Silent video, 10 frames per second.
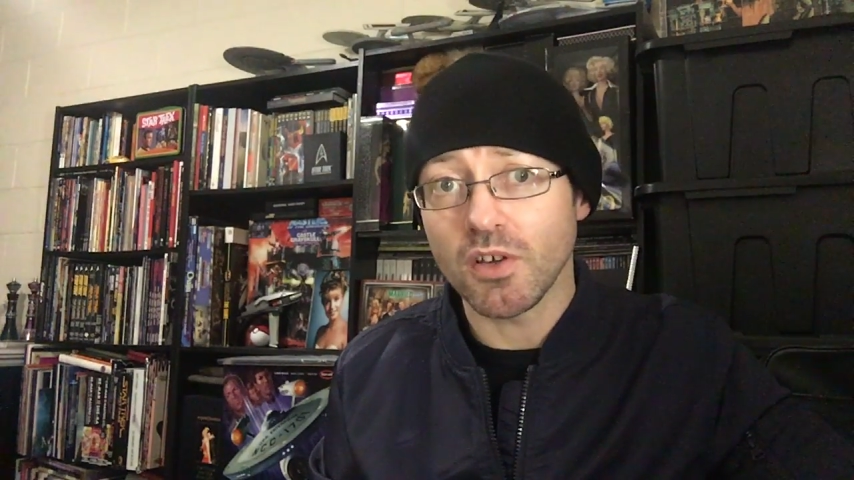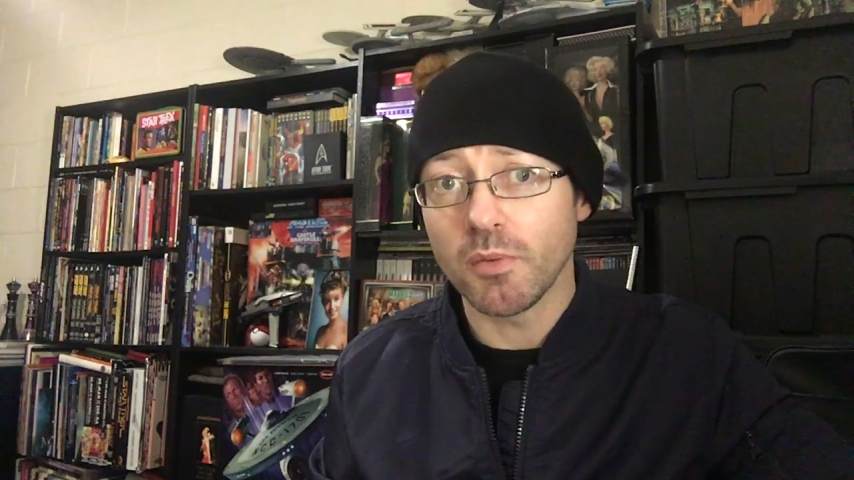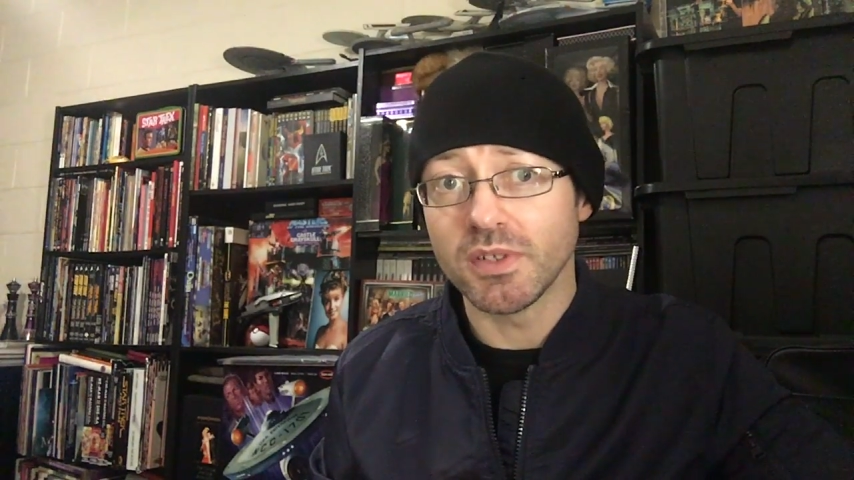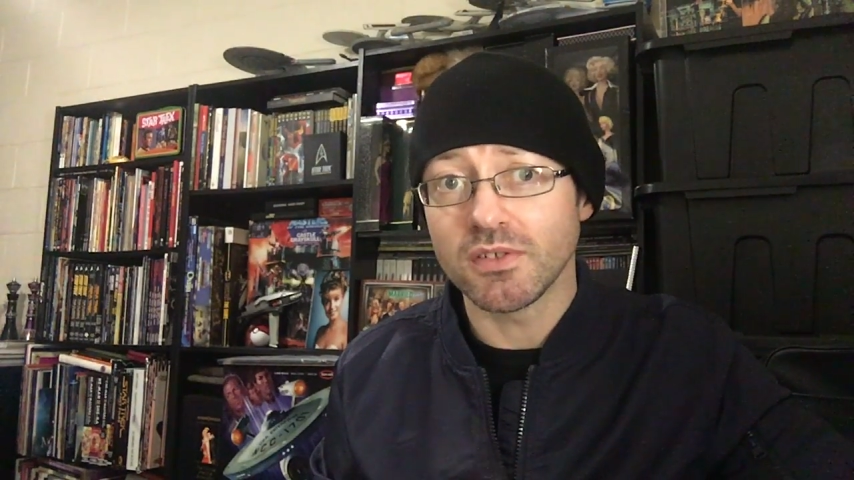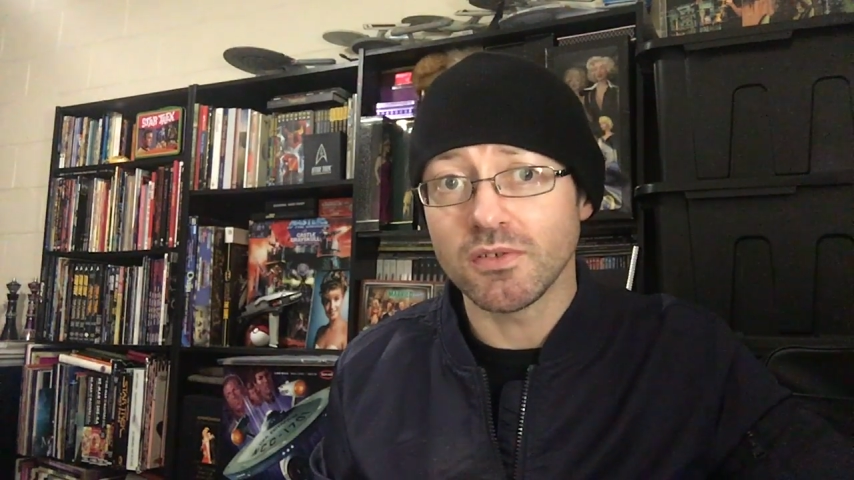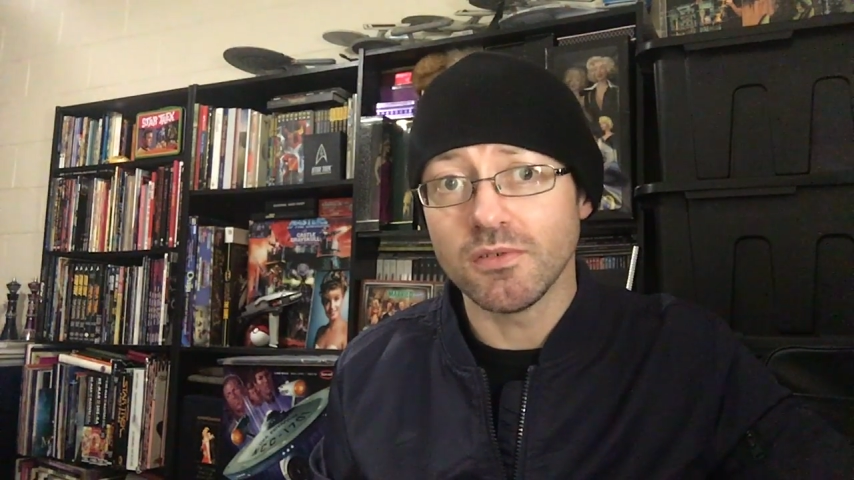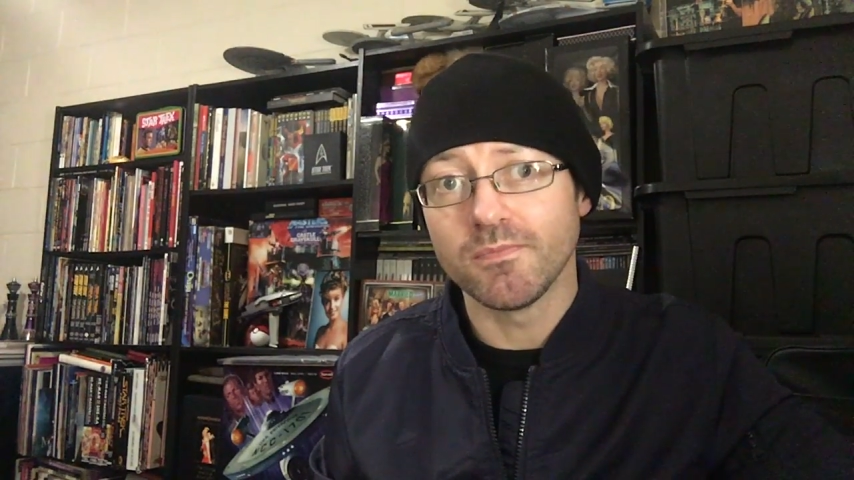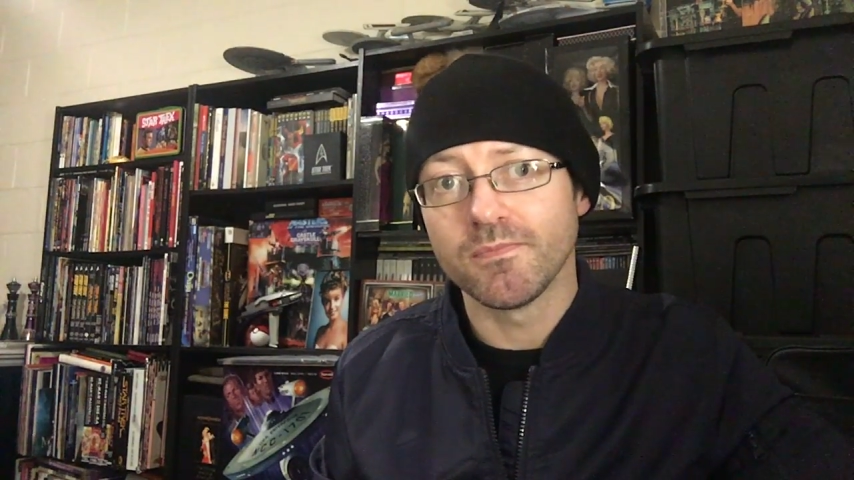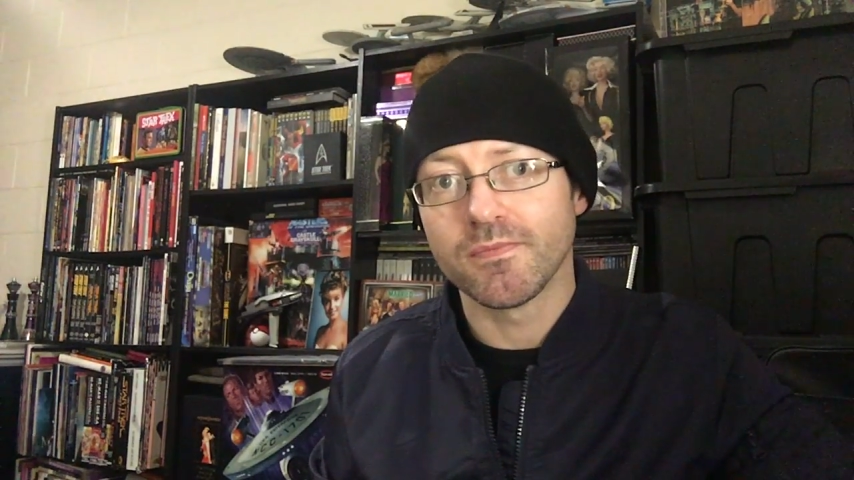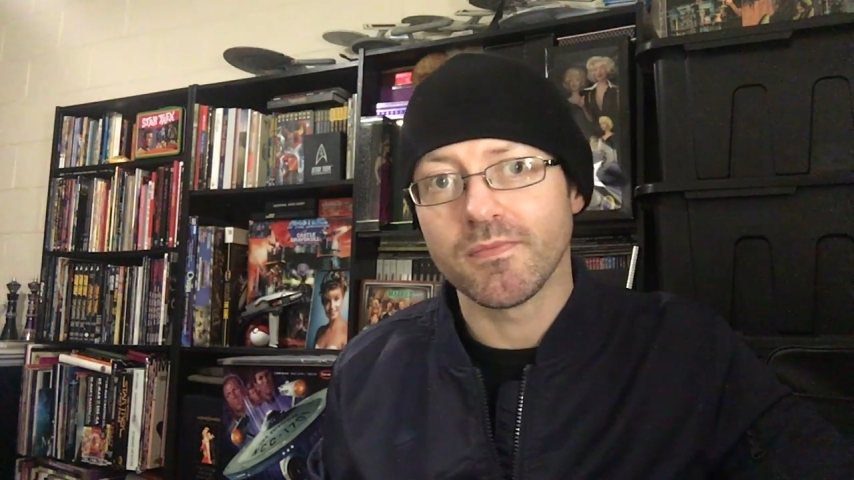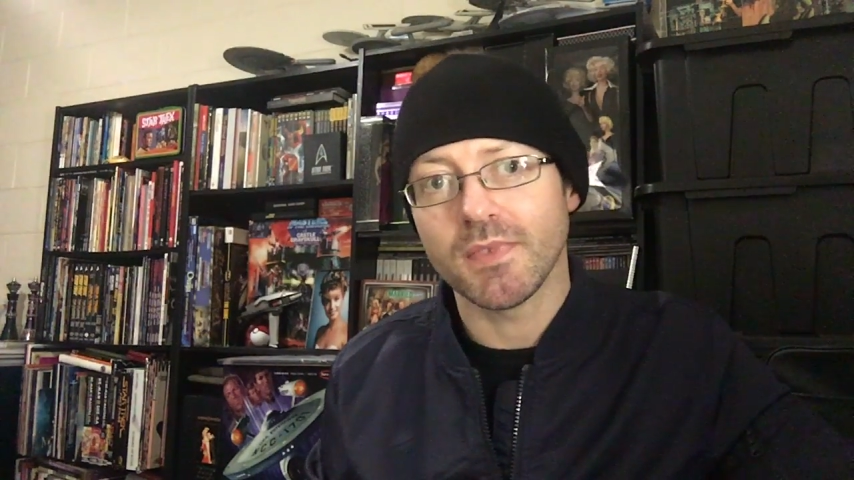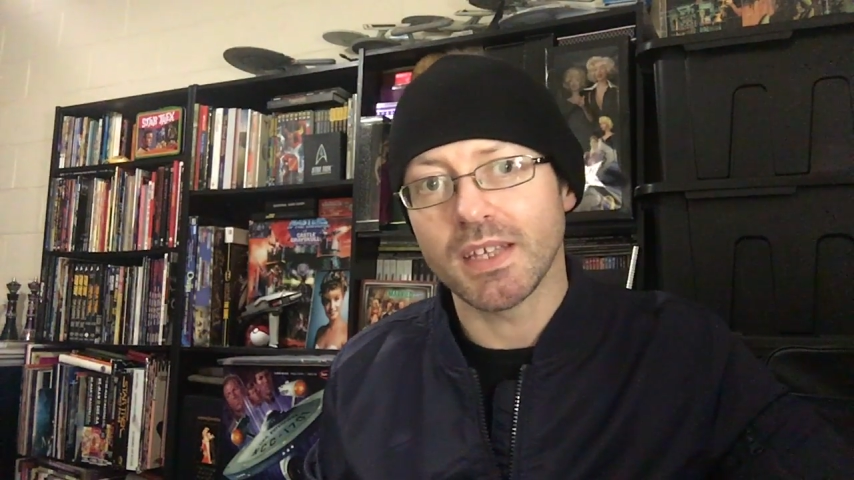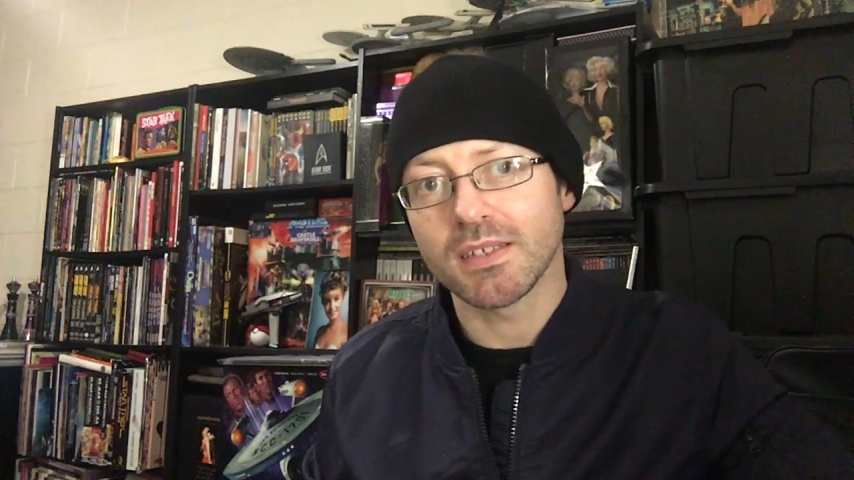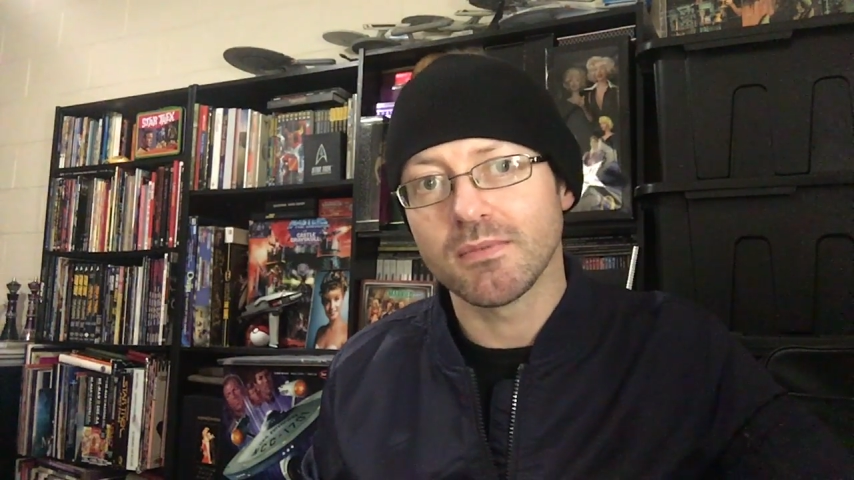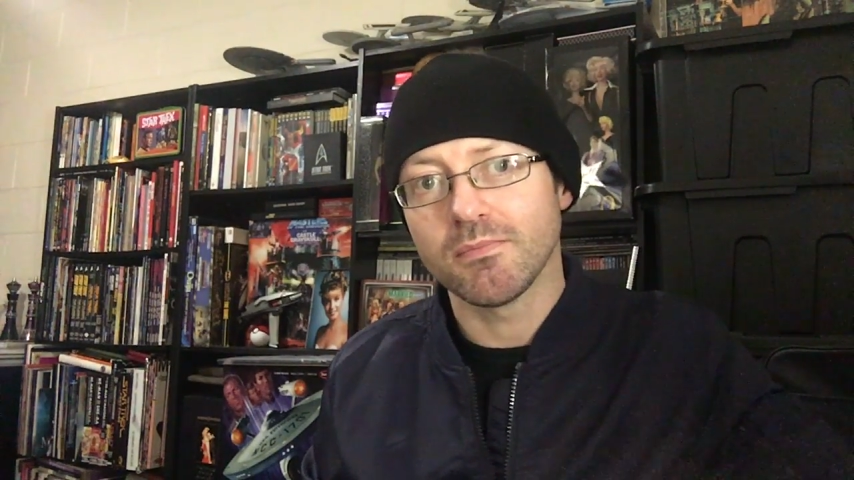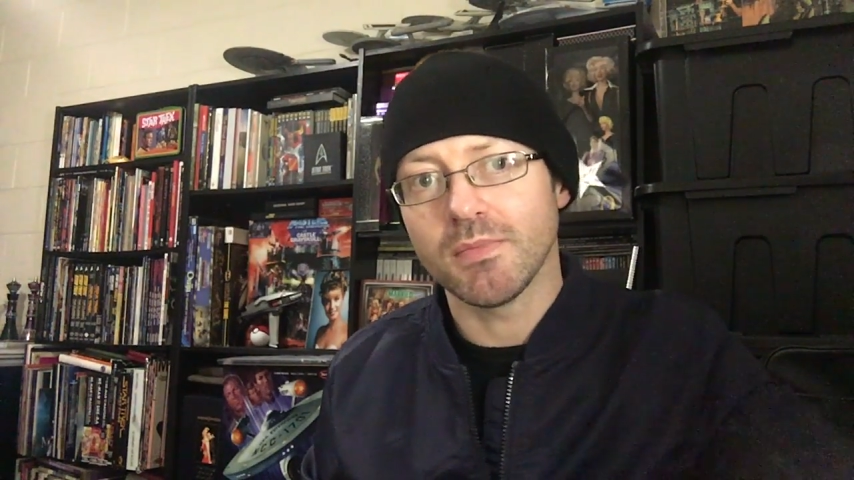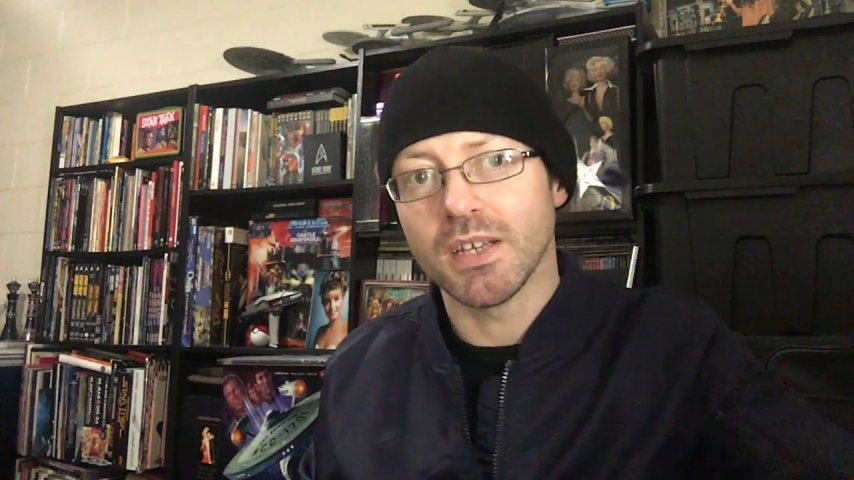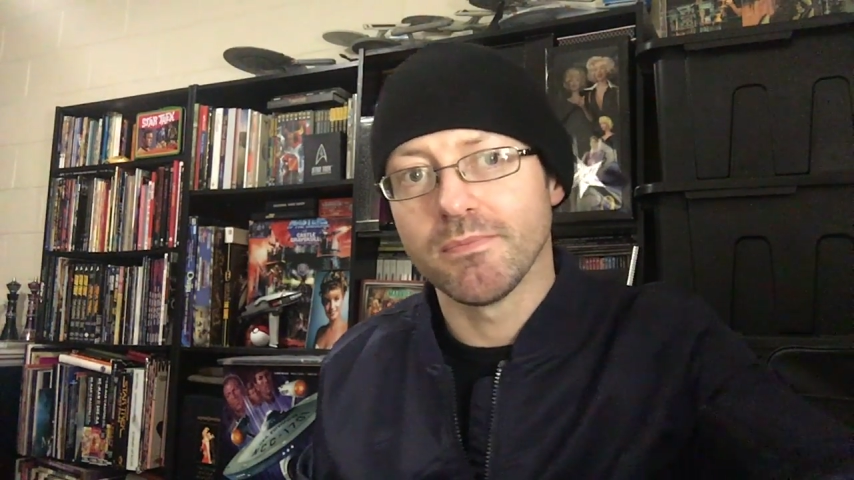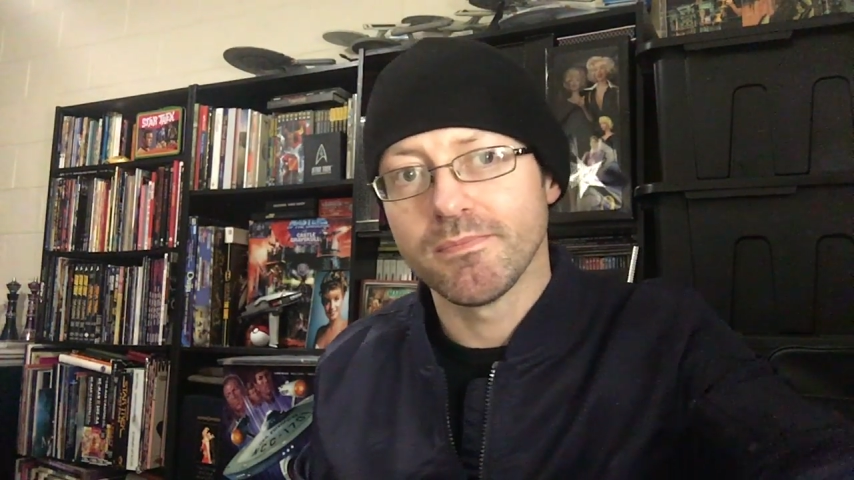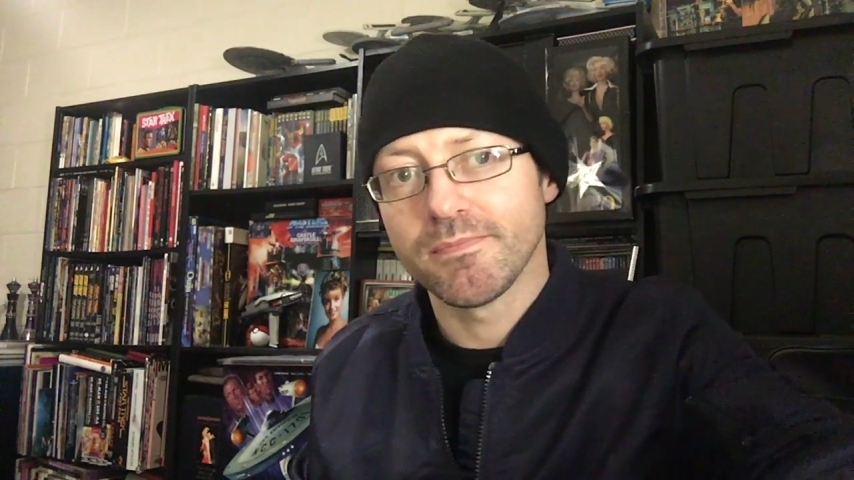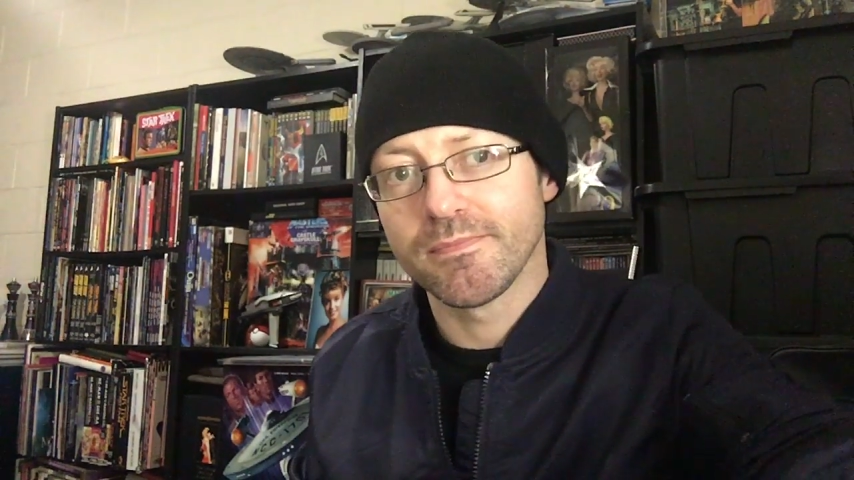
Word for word: Comments are good. Thanks. Bye.